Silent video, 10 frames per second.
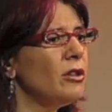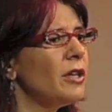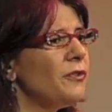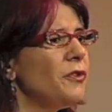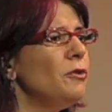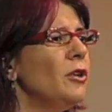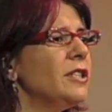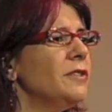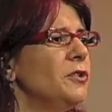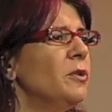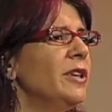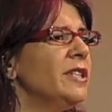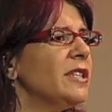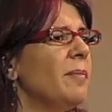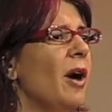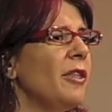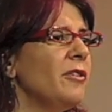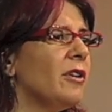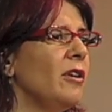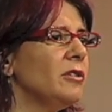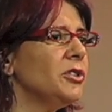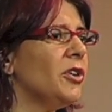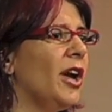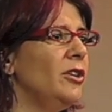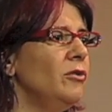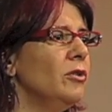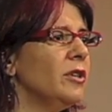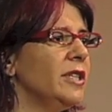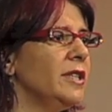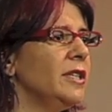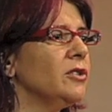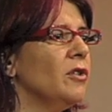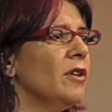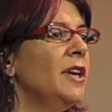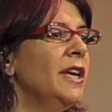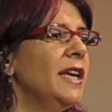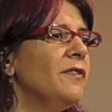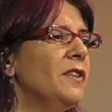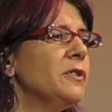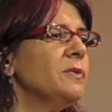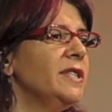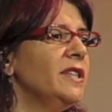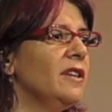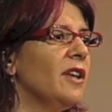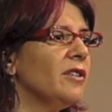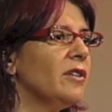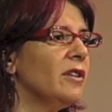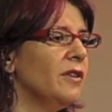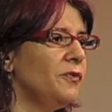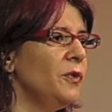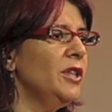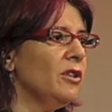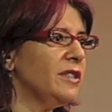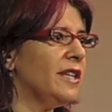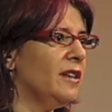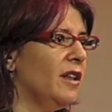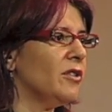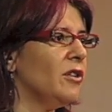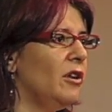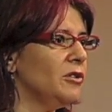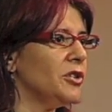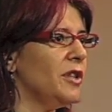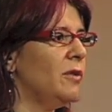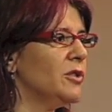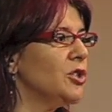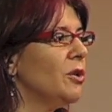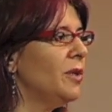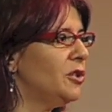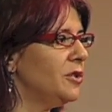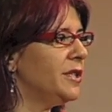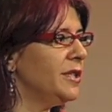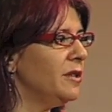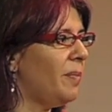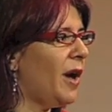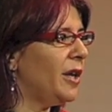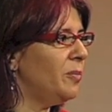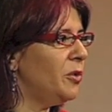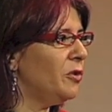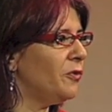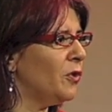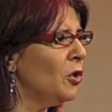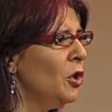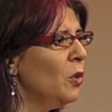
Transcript: Look, if you, looked, if you were in some other culture and you looked at this, or if this was in another, if we looked at another culture that was so interested in the body beautiful,